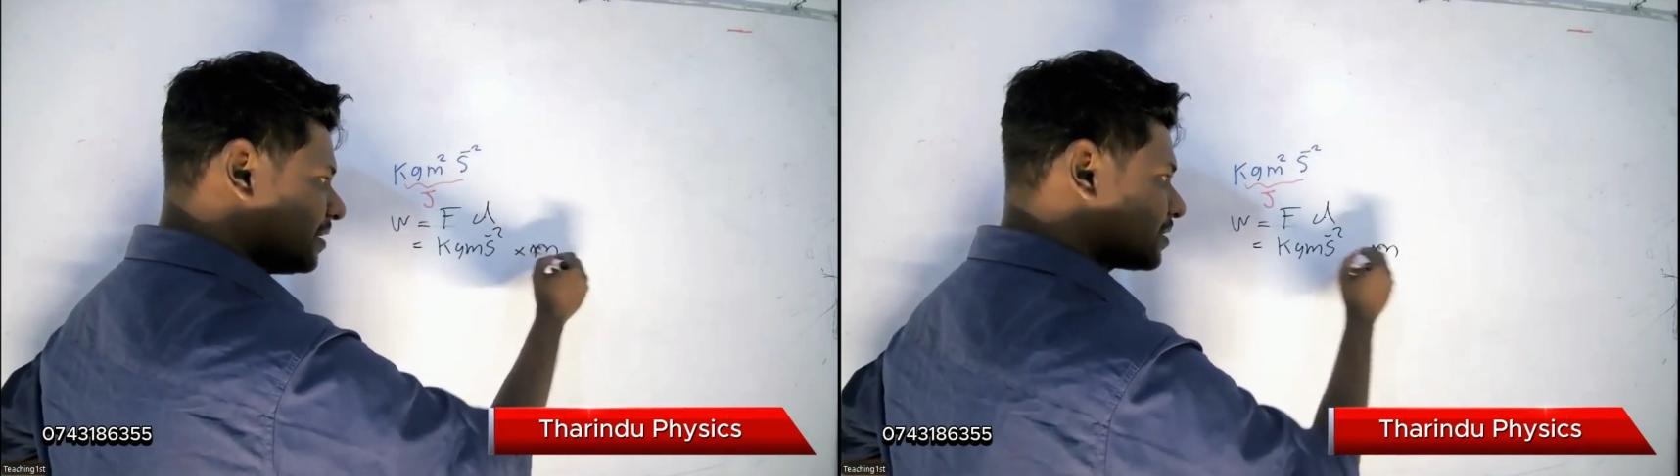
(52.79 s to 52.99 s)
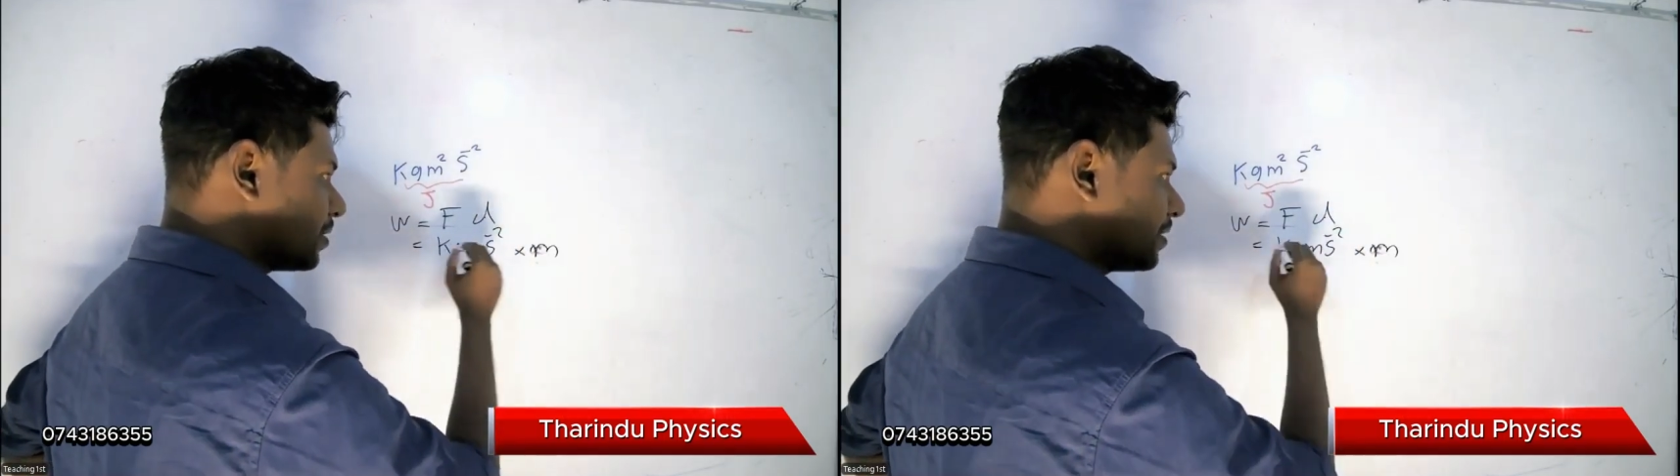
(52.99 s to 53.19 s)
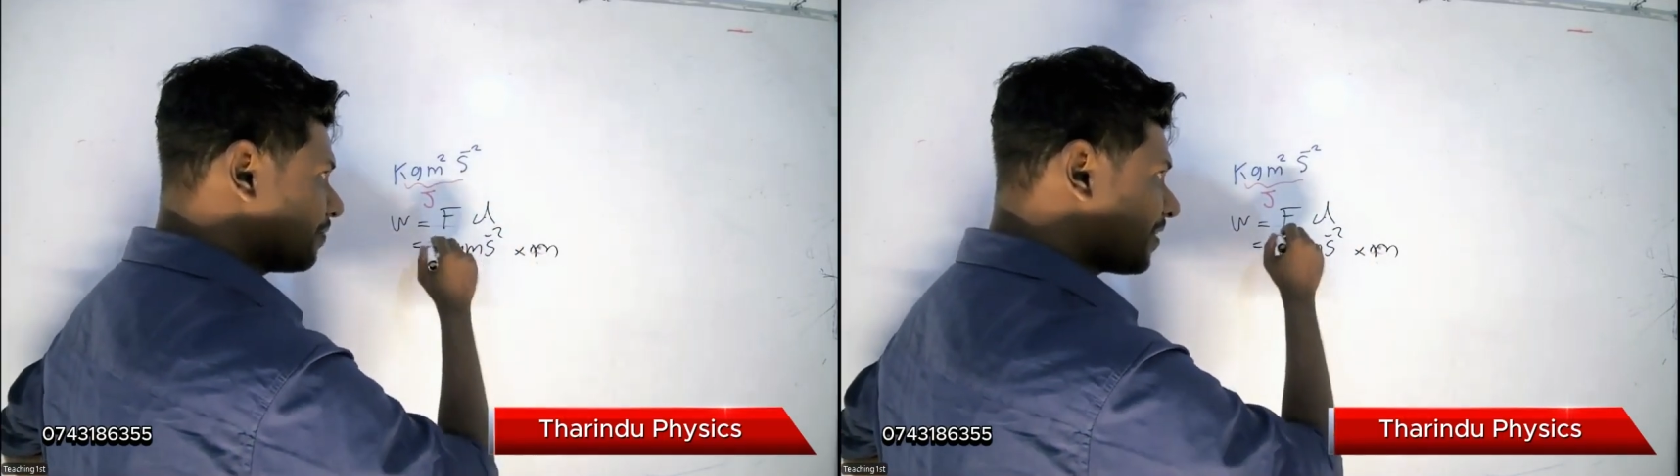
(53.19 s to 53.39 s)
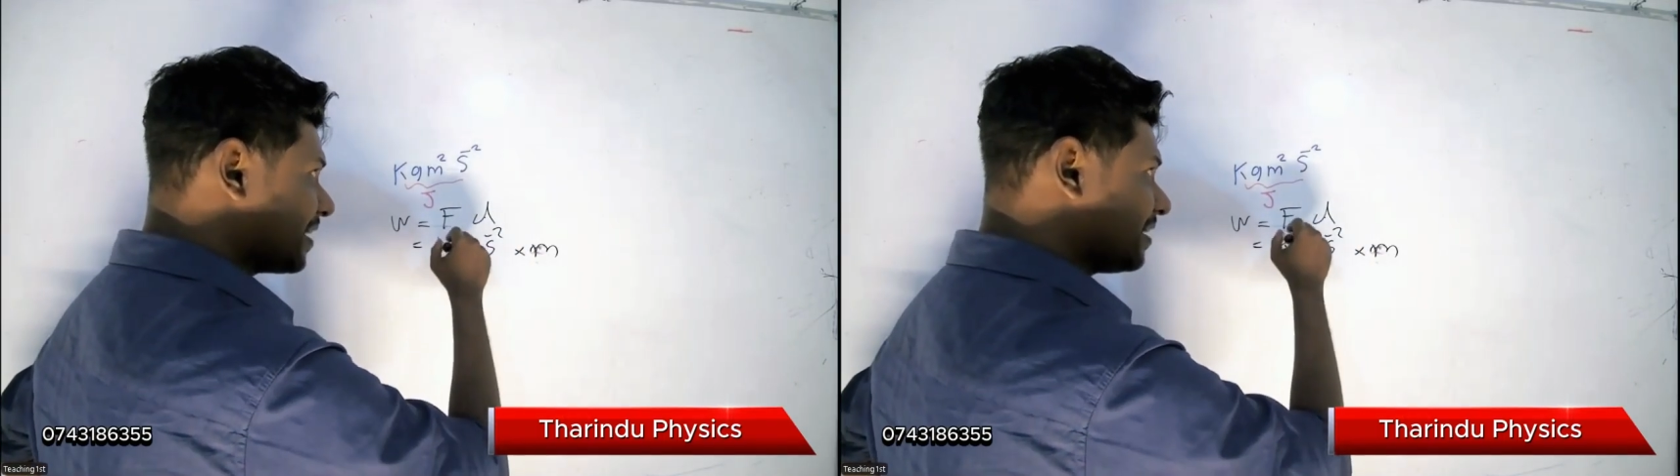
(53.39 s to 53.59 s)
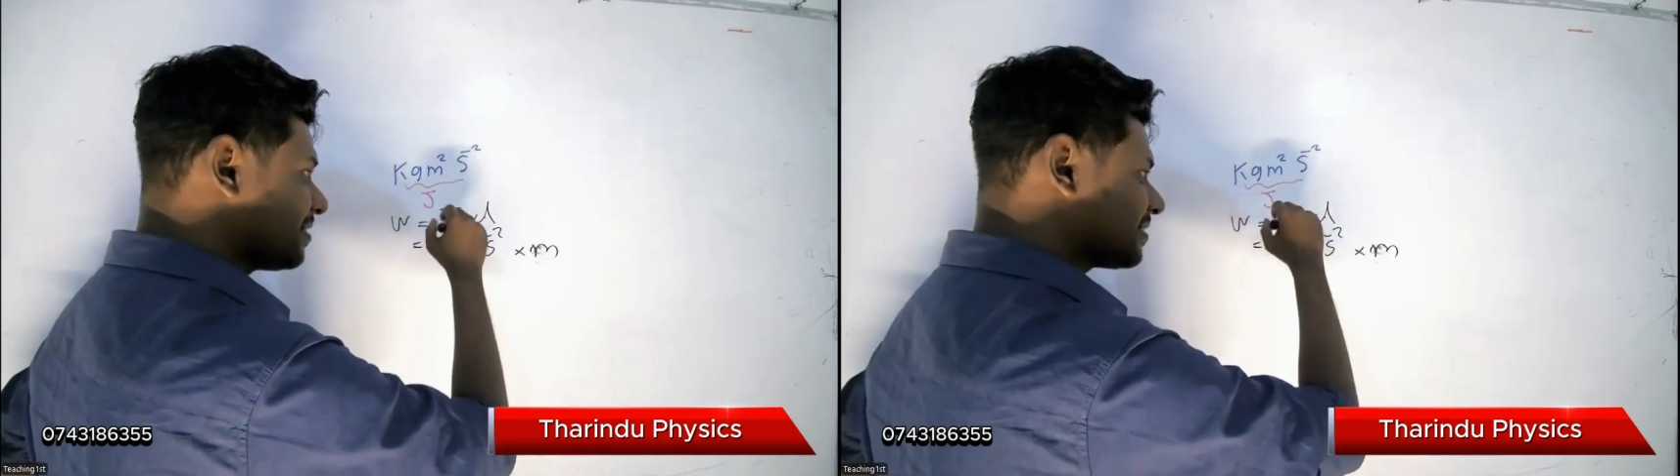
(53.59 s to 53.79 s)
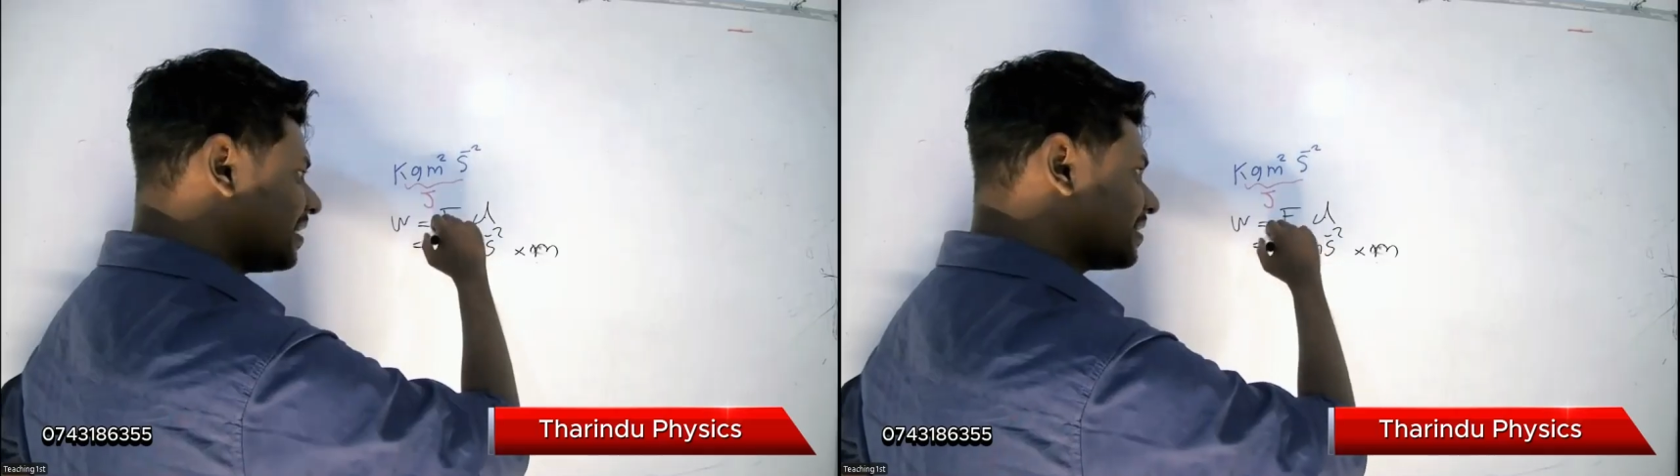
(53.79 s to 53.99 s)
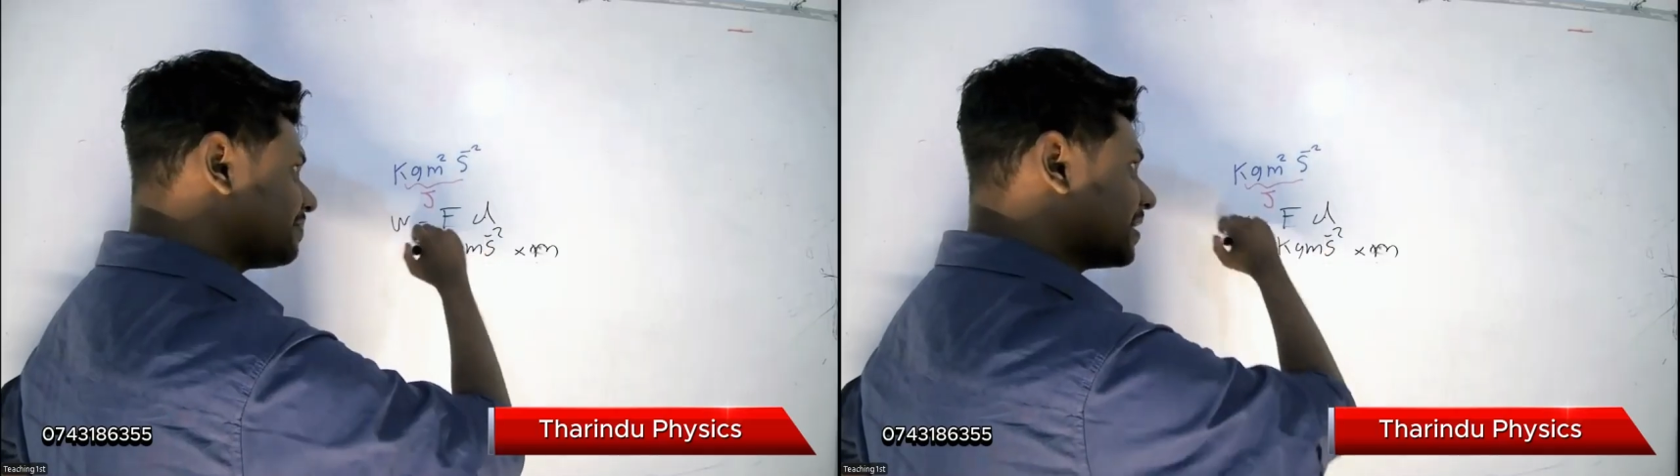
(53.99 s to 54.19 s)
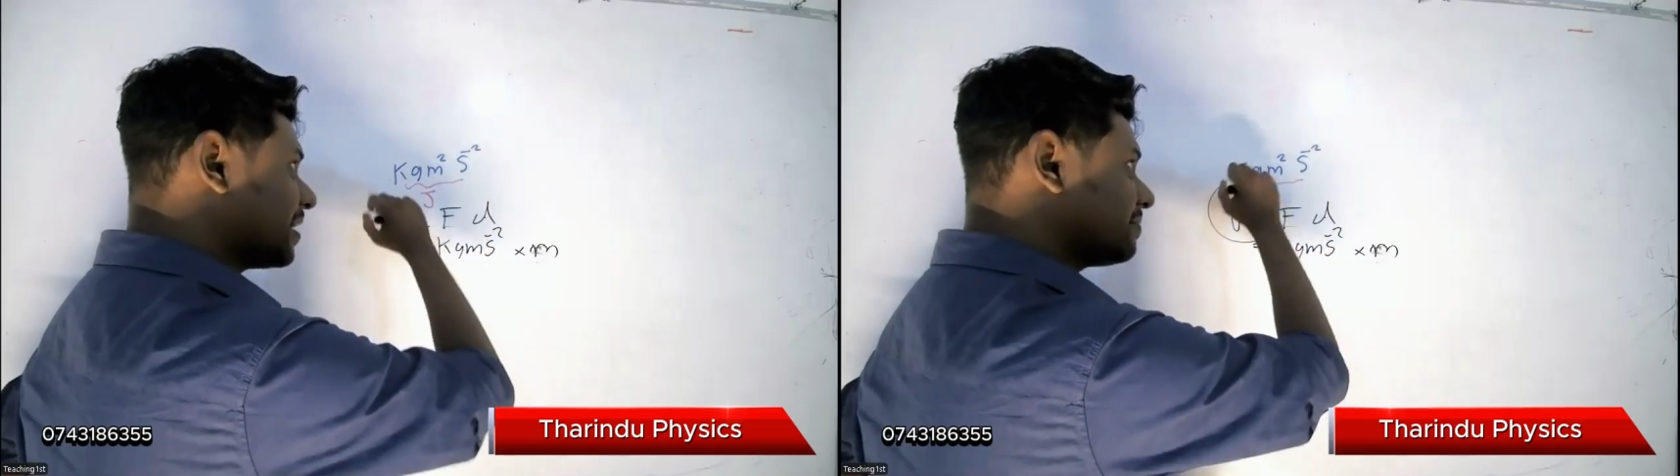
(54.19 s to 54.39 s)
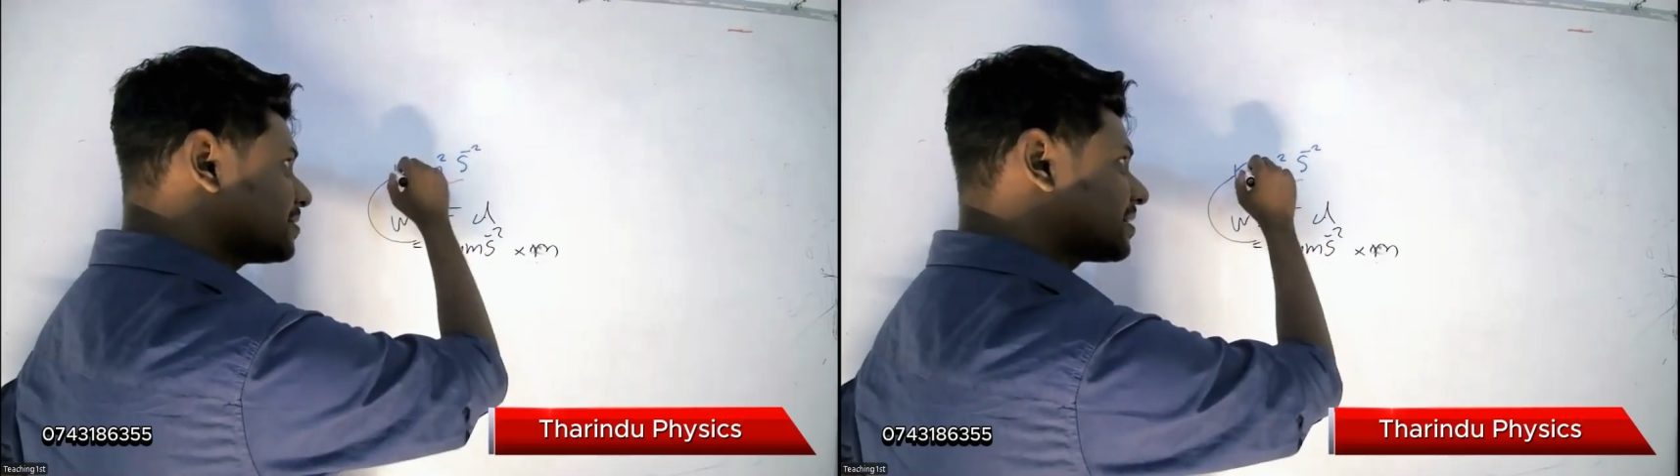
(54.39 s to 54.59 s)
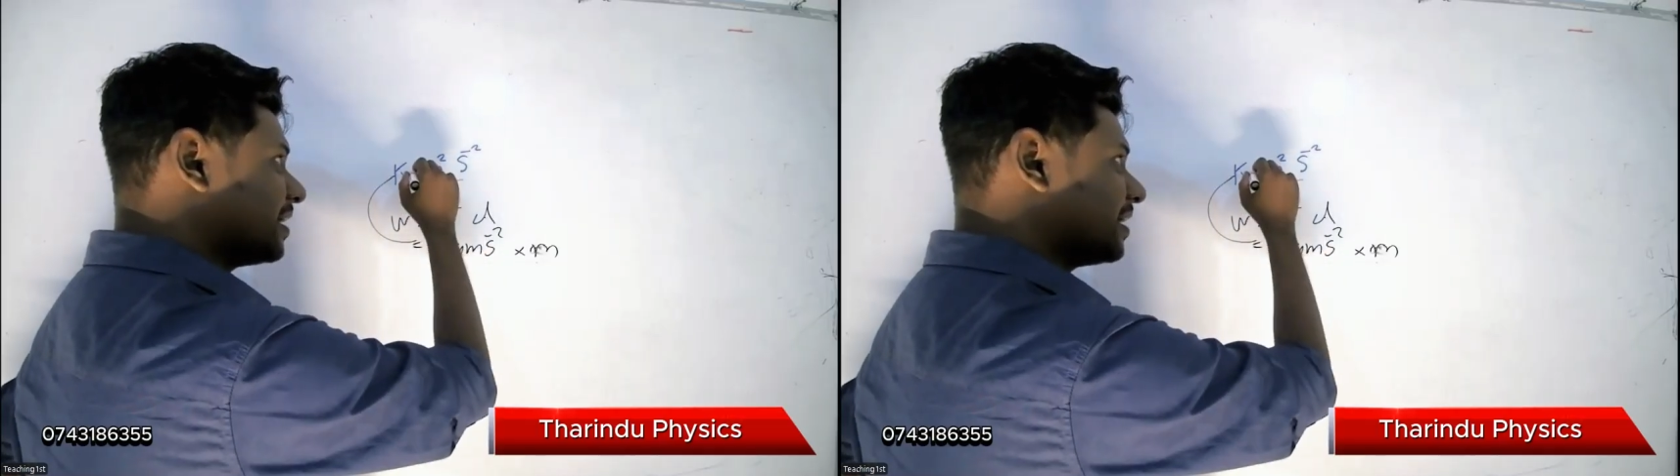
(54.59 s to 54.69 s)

So the final result, it becomes